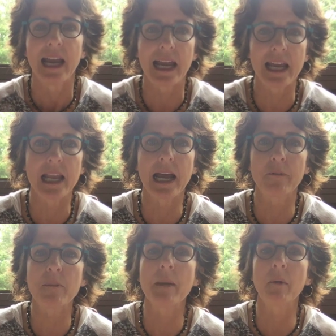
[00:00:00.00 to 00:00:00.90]
And I
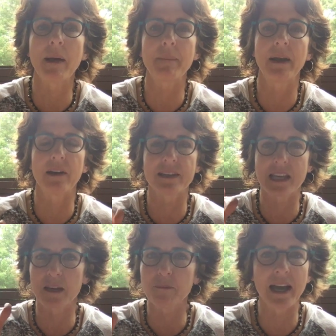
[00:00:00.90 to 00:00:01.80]
remember my parents
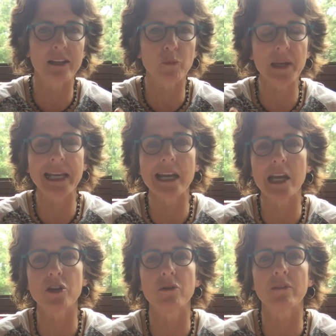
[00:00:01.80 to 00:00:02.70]
saying, Beth, we need to
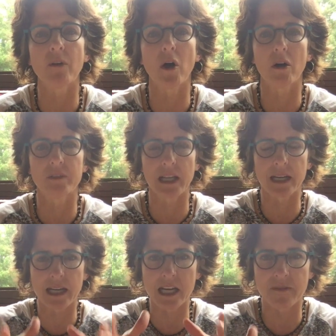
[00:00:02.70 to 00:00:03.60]
get you involved in
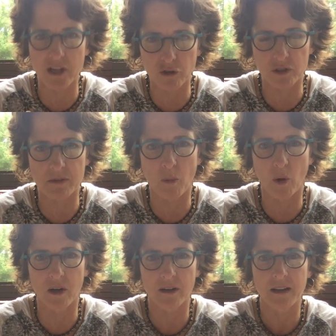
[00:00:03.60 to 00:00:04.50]
an individual
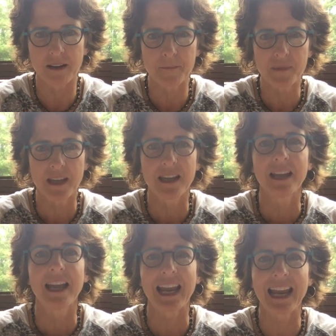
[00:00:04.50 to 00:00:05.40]
sport.
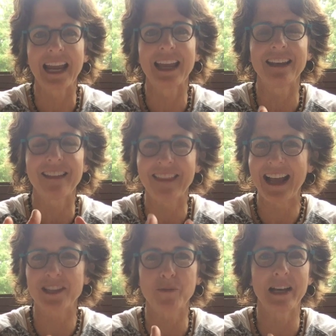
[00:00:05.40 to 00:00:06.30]
And
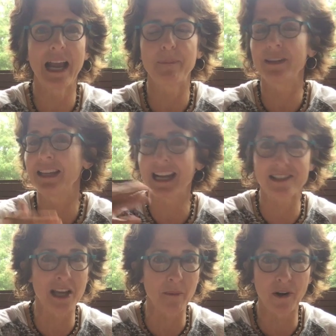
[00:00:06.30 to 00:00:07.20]
that's what happened. The next
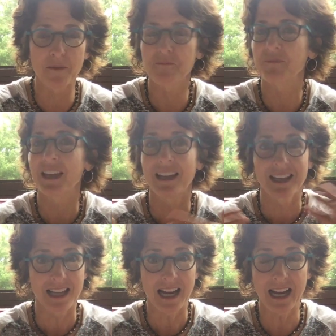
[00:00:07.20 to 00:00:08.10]
summer
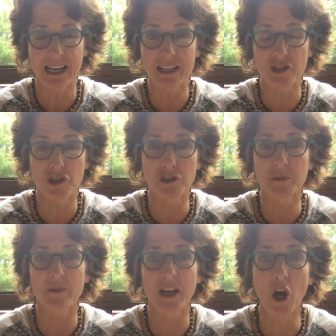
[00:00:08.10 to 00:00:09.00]
I got to choose
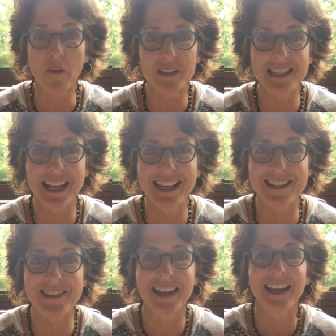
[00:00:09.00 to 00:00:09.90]
between golf and
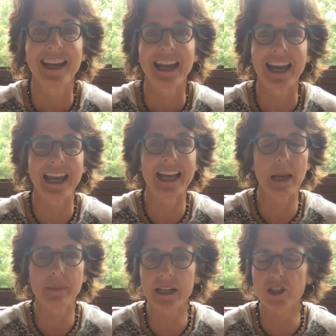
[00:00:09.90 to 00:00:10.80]
tennis, and I
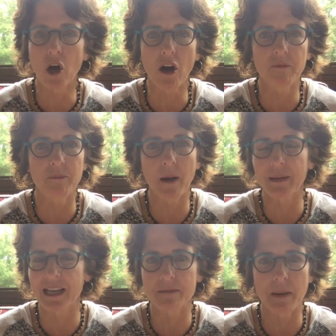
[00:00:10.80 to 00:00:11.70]
picked golf probably
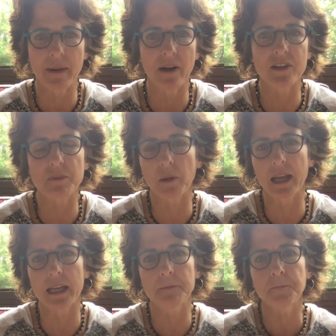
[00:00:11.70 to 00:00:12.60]
because my parents
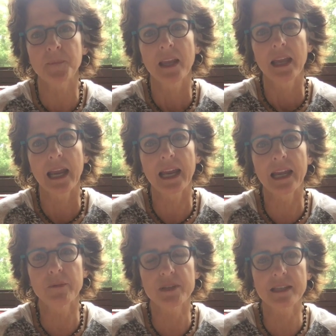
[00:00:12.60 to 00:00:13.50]
played,
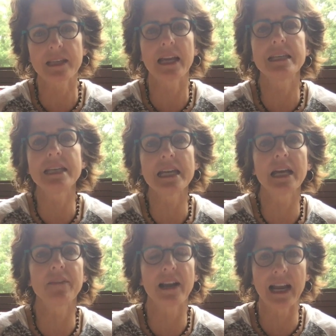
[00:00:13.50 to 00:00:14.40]
and it was this
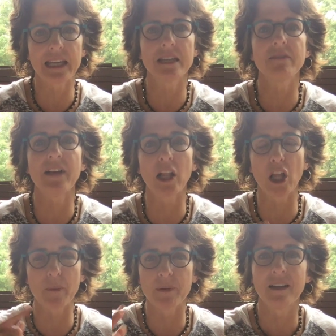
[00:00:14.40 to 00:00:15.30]
idea that I could develop